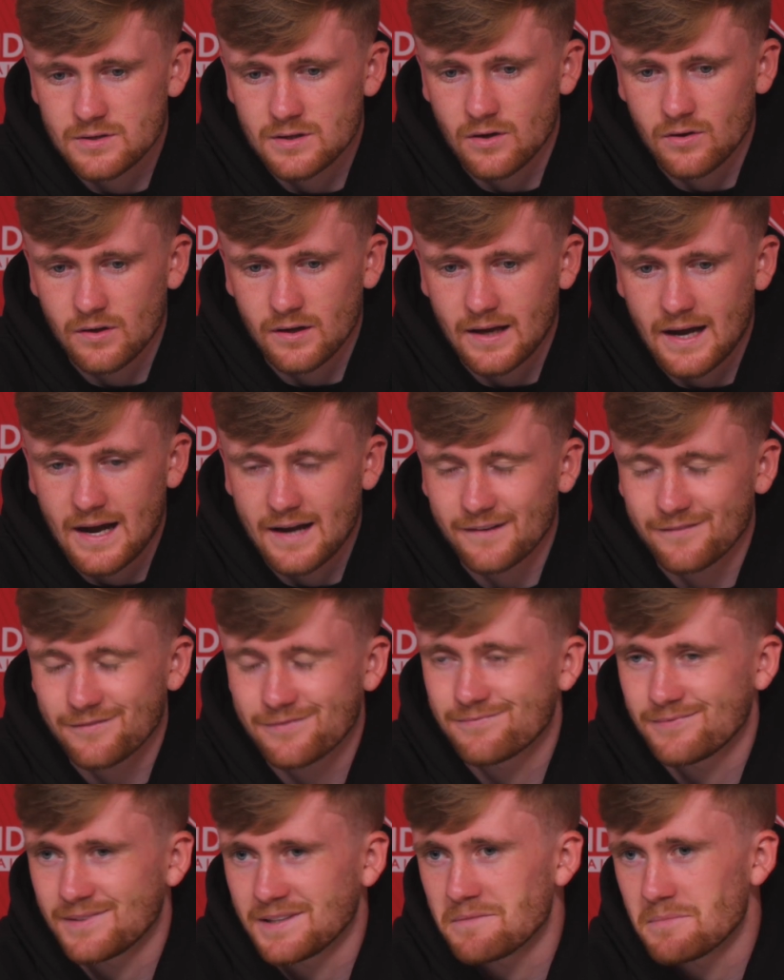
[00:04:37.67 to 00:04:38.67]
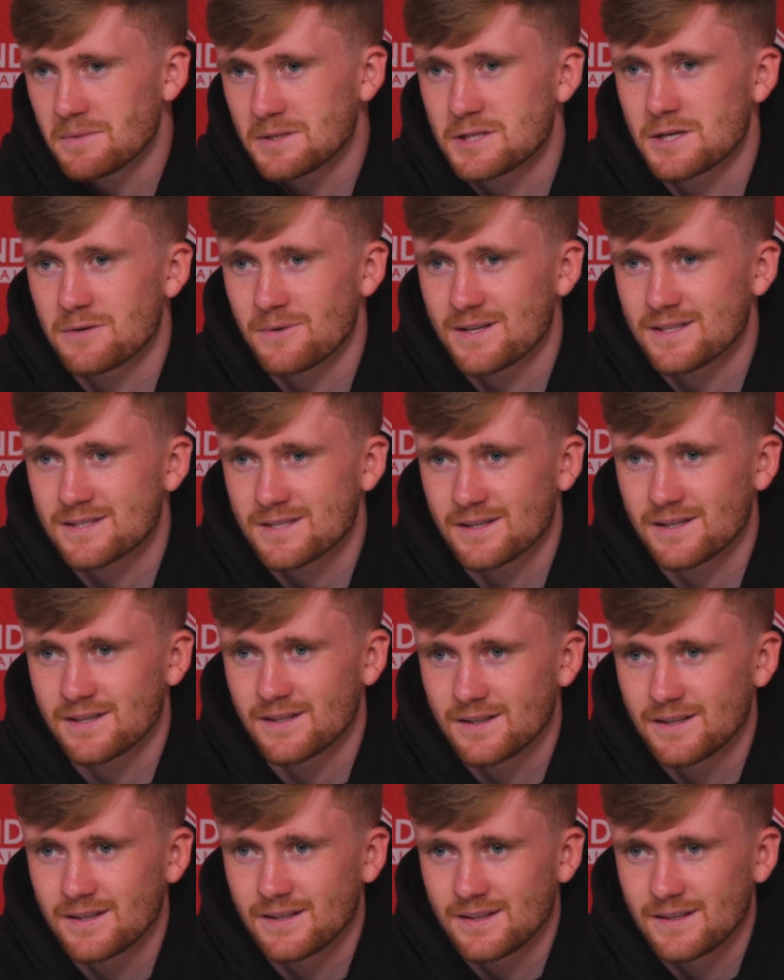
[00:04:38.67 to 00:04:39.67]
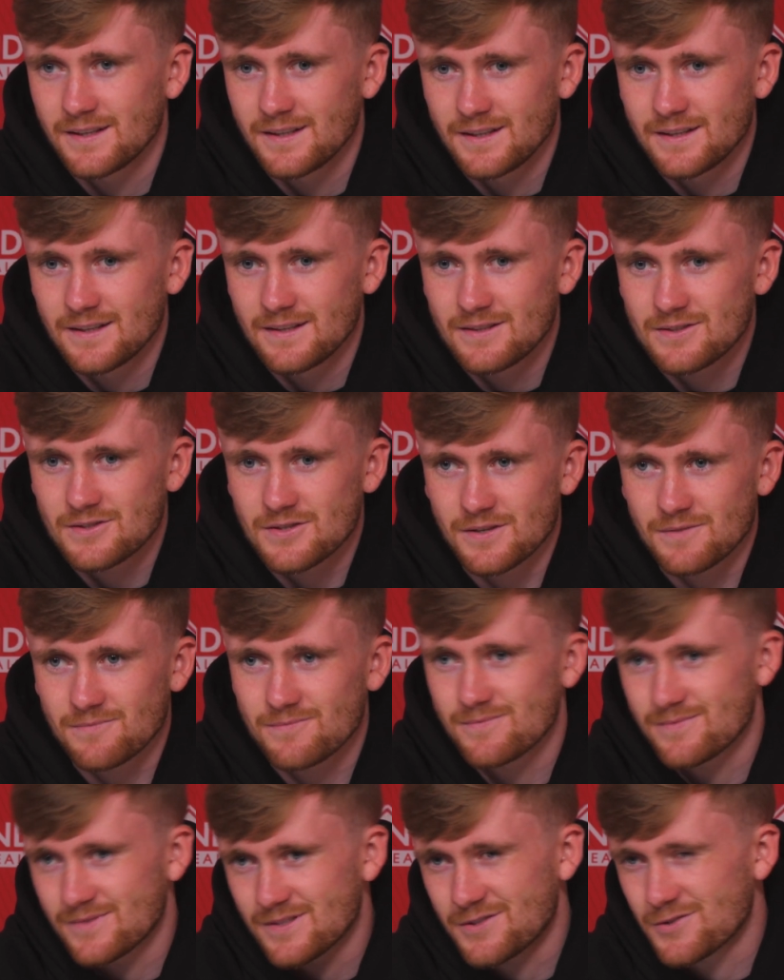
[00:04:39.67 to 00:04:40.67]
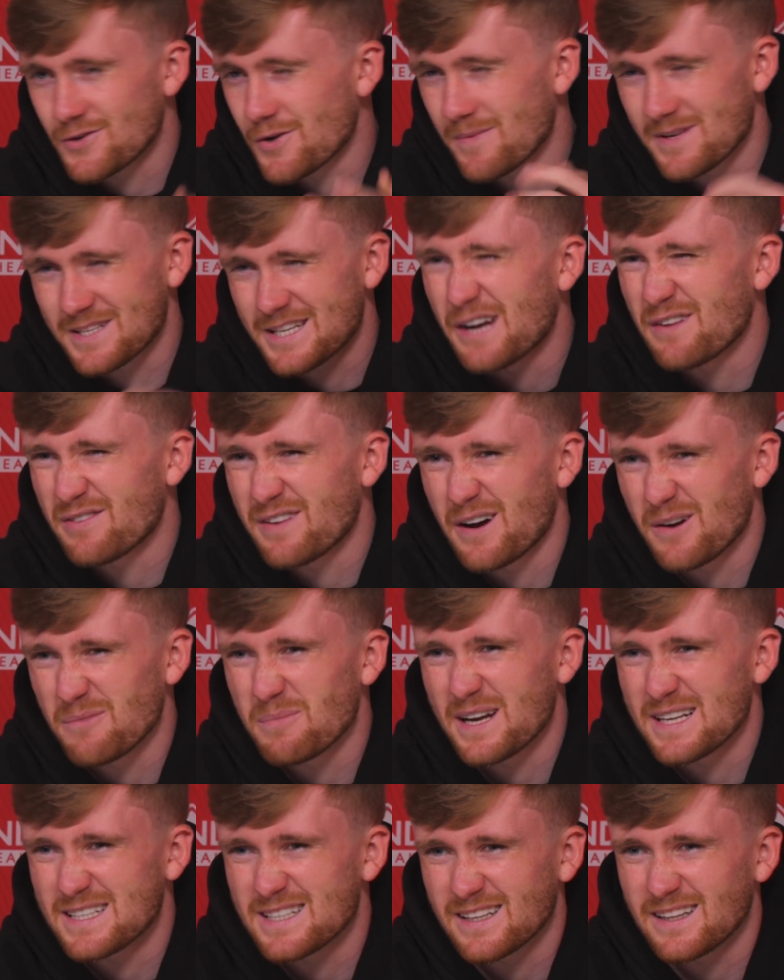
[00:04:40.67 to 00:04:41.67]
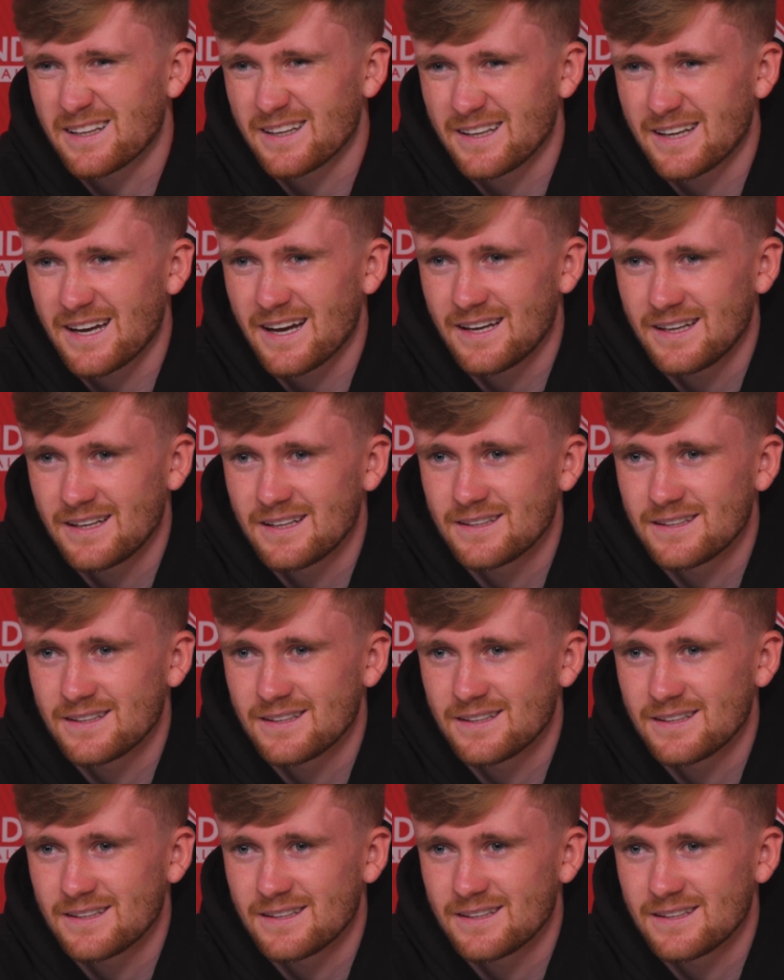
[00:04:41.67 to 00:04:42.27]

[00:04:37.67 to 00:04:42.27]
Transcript: so they kind of leave me to it to sort myself out, basically, yeah.